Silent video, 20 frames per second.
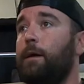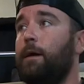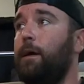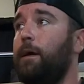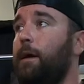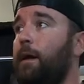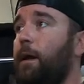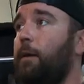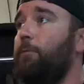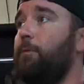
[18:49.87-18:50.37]

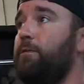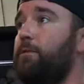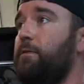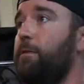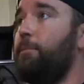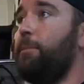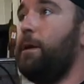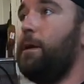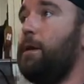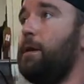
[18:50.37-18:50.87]
Anyhow, we
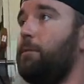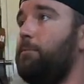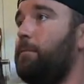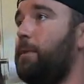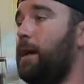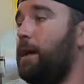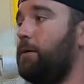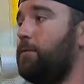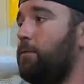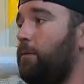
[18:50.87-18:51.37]
should be getting
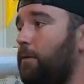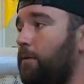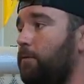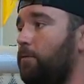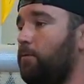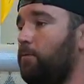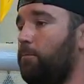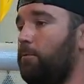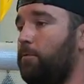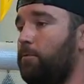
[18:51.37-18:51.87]
back to our
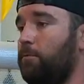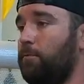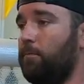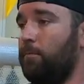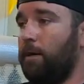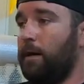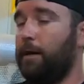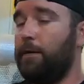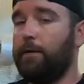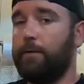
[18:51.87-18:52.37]
normal,
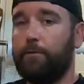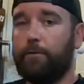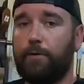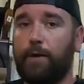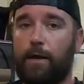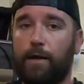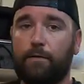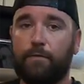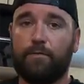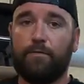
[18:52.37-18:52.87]
regular
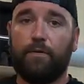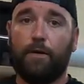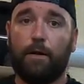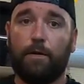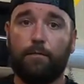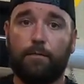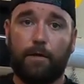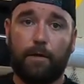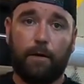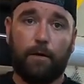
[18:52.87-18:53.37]
track
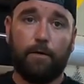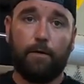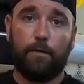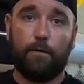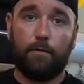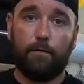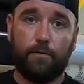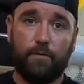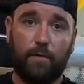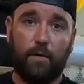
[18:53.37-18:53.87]
stuff here
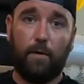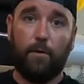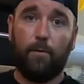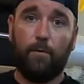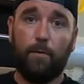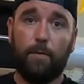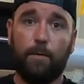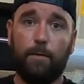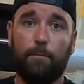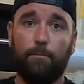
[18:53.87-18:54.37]

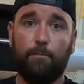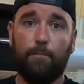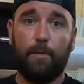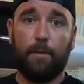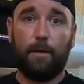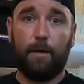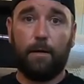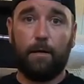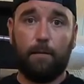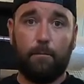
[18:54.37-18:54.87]
soon, and
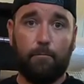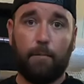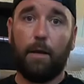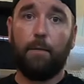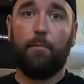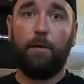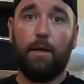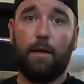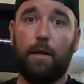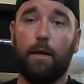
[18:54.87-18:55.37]
then
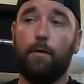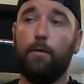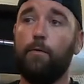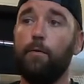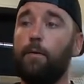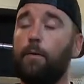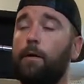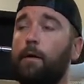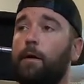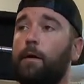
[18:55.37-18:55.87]
maybe now.
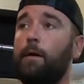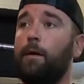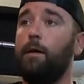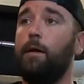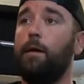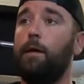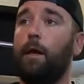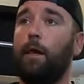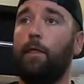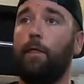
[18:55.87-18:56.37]

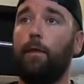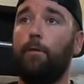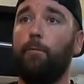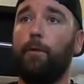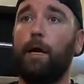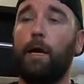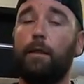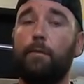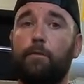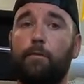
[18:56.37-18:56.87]
And then
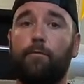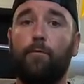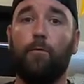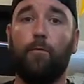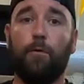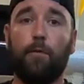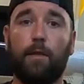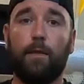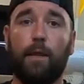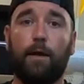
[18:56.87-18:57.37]
we got the
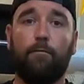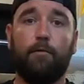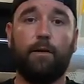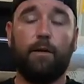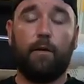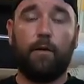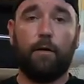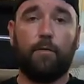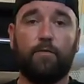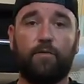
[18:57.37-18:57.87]
411
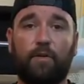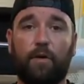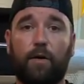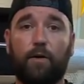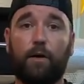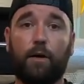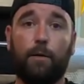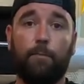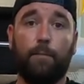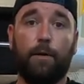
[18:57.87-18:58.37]
yard sale
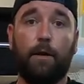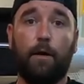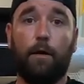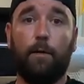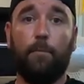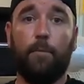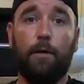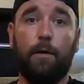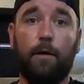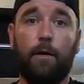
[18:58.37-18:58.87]
coming
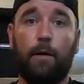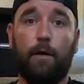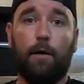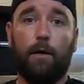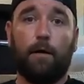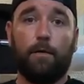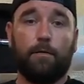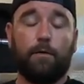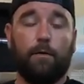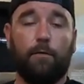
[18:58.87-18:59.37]
up
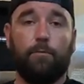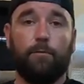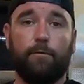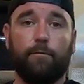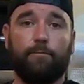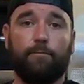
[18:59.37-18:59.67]
October the